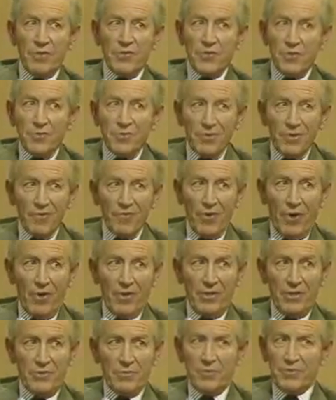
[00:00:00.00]
of knowledge
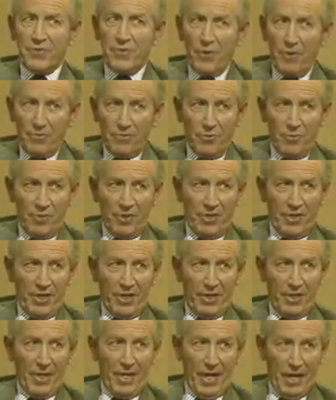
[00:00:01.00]
was not to be taken
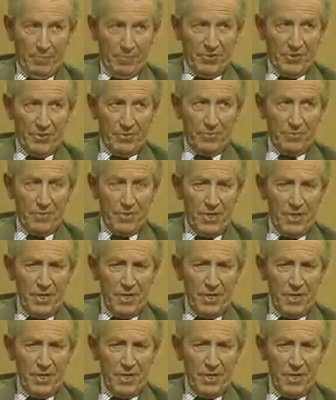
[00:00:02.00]
absolutely,